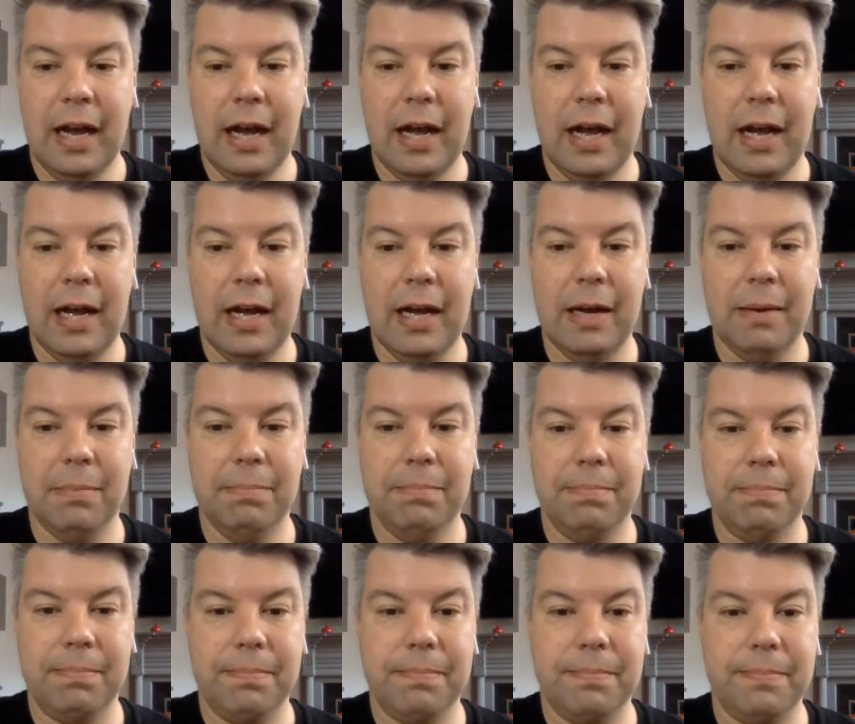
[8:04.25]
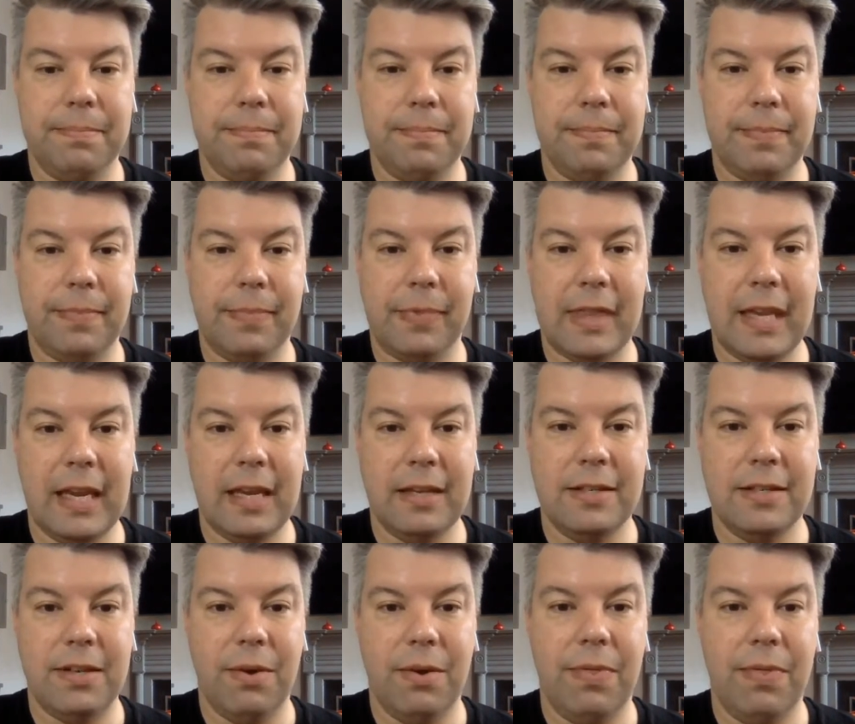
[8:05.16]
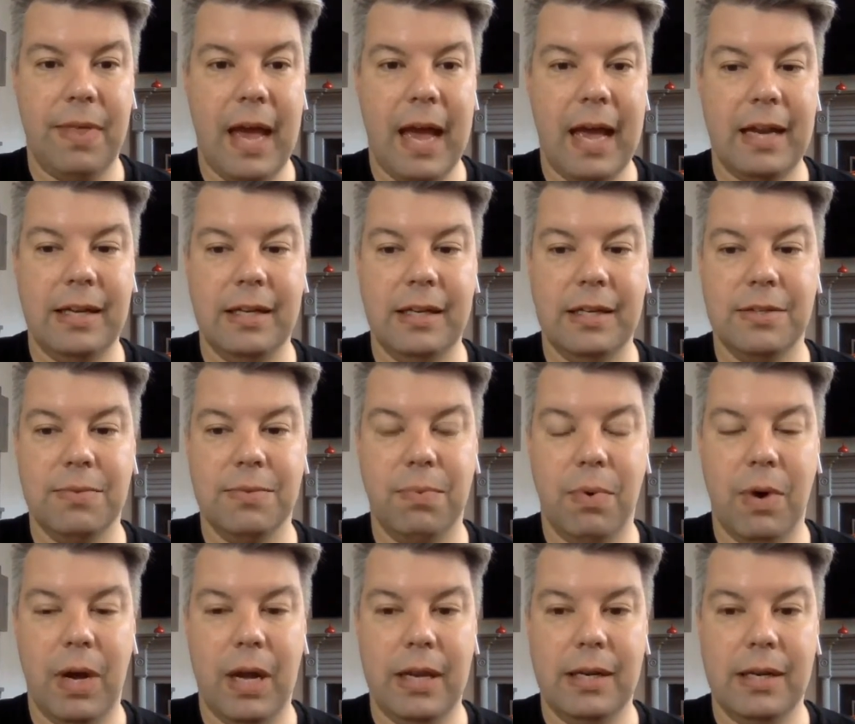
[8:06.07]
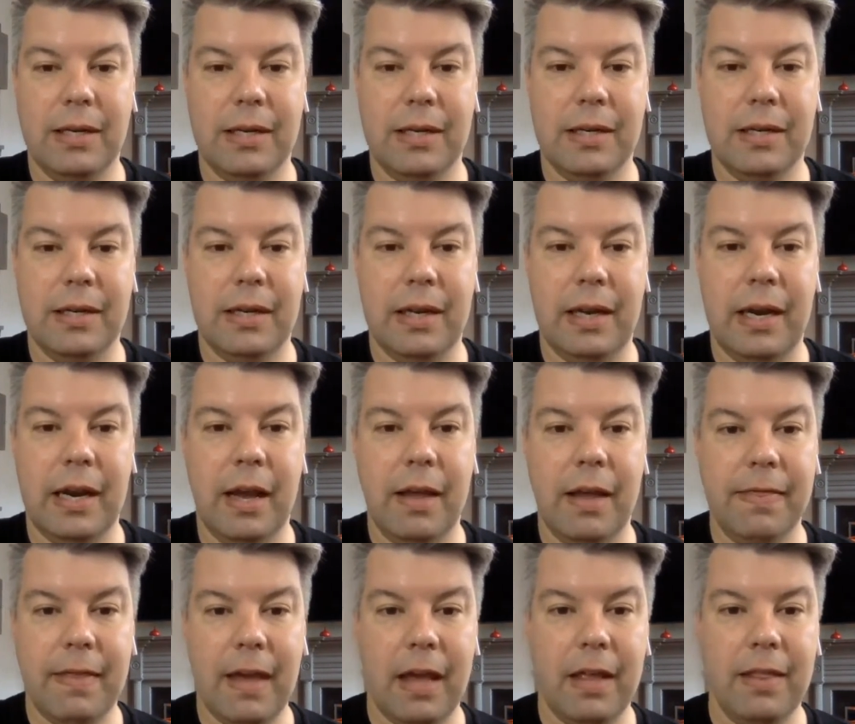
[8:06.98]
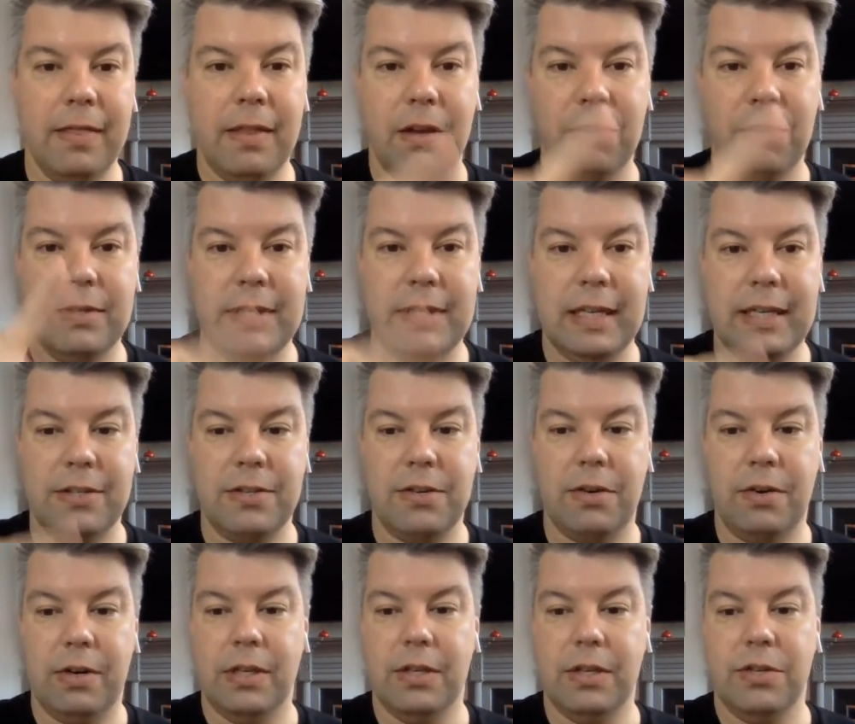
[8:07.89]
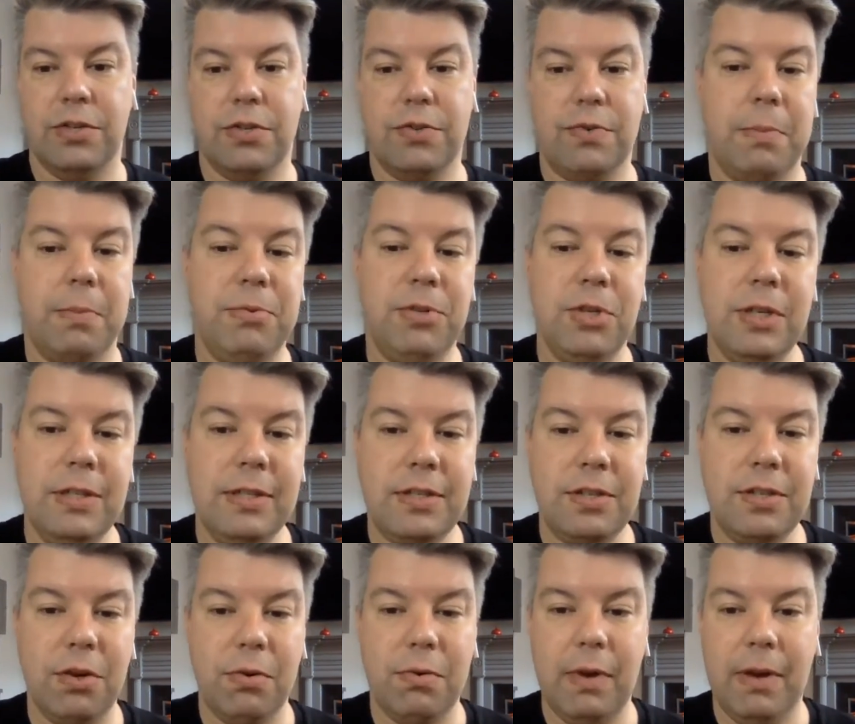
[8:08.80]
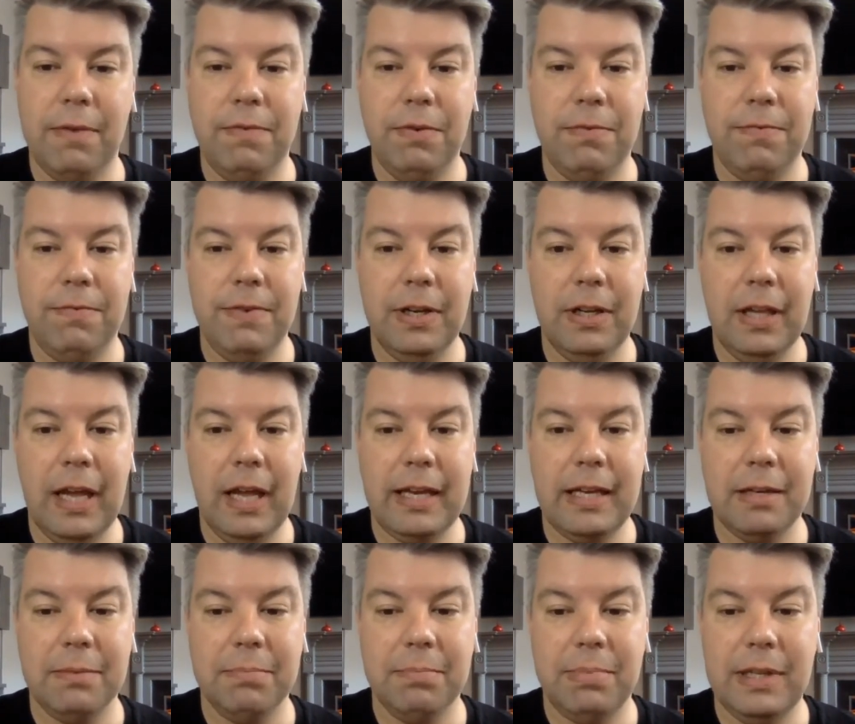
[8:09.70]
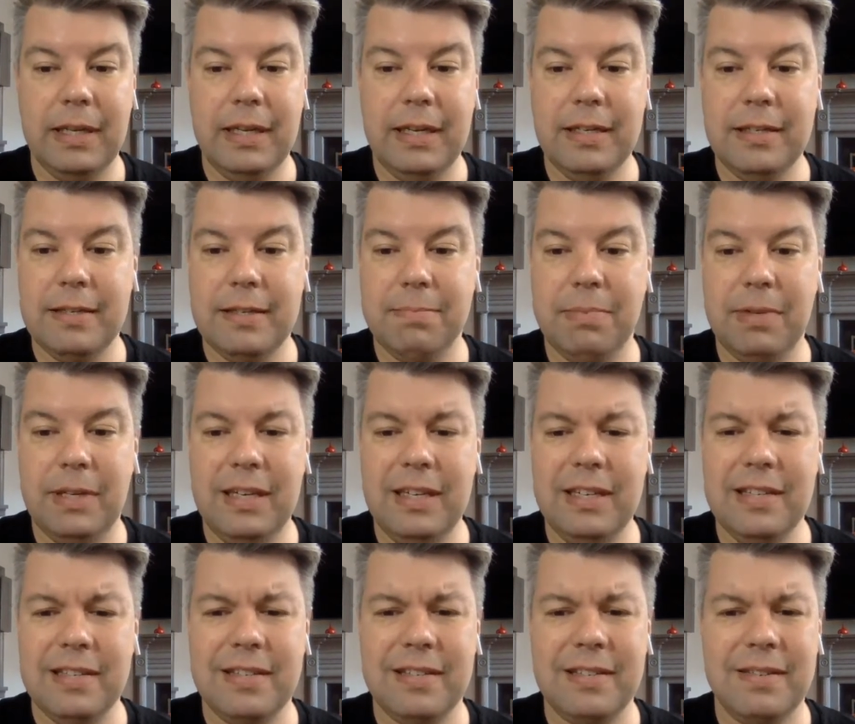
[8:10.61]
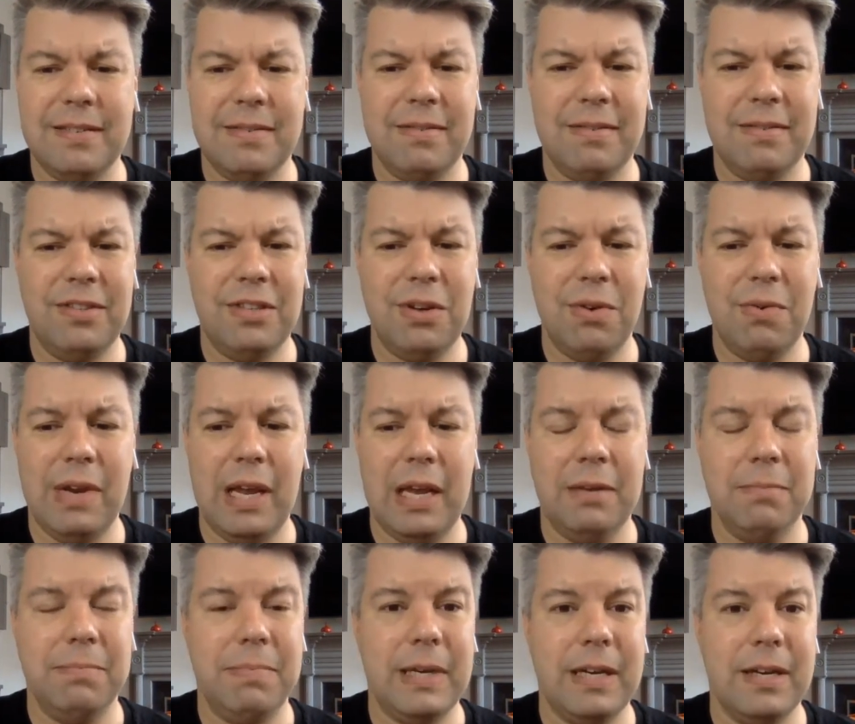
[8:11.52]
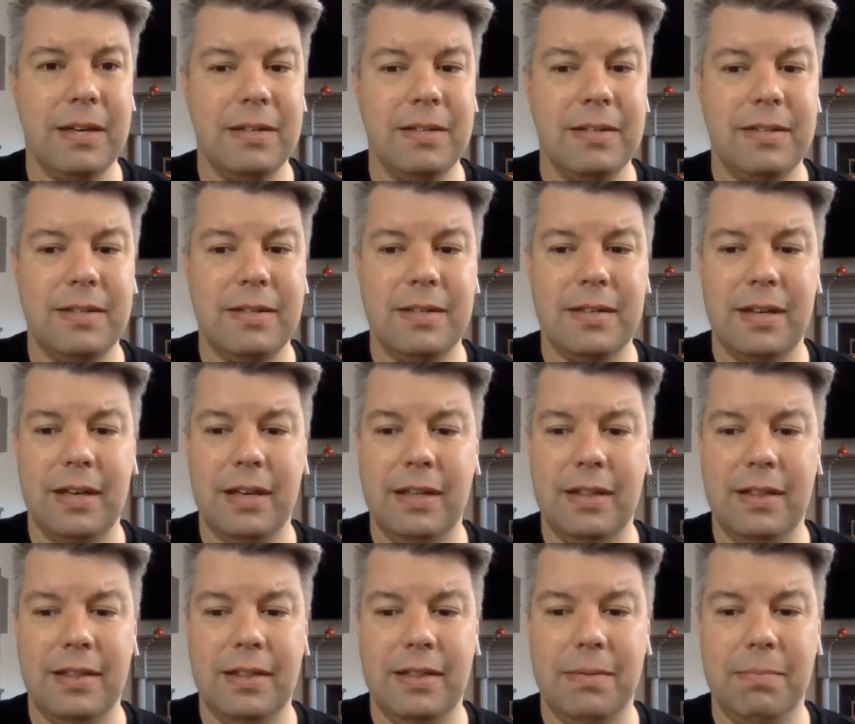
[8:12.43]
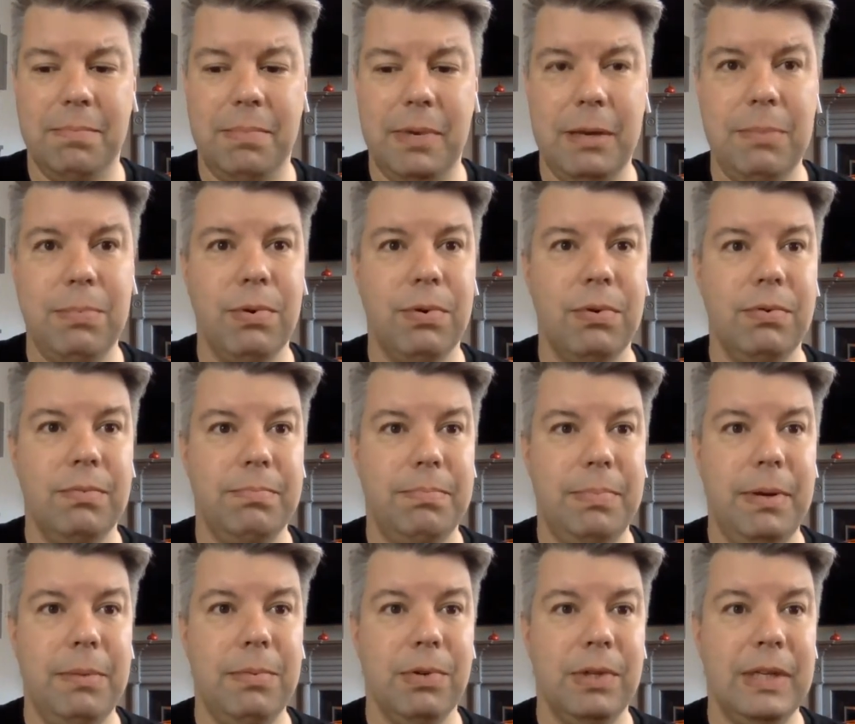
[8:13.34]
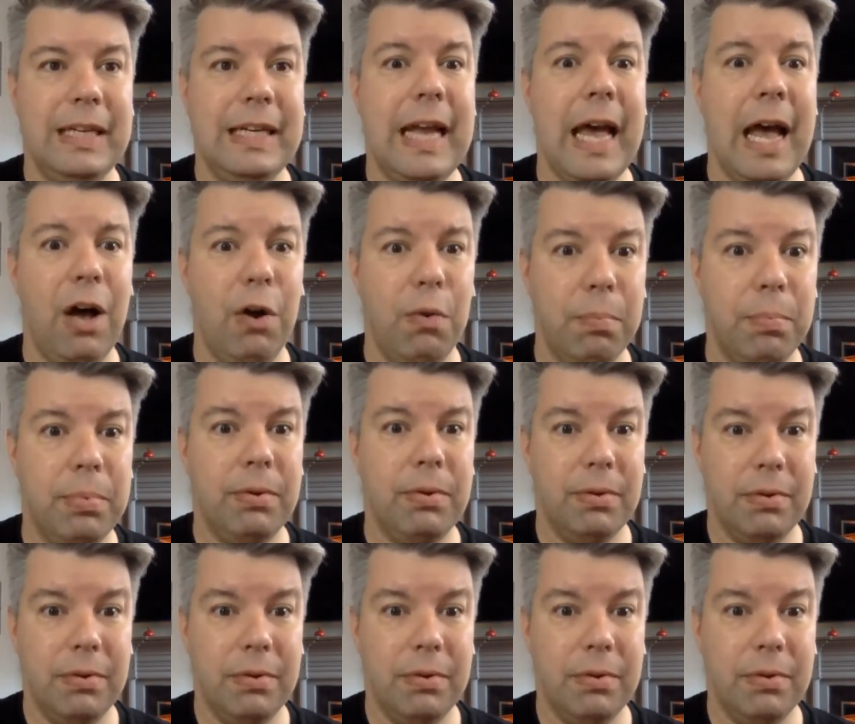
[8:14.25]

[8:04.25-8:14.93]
Um, so that is what, and I, that those links are in the description. So if you feel like it, please, please donate because it, people people need help.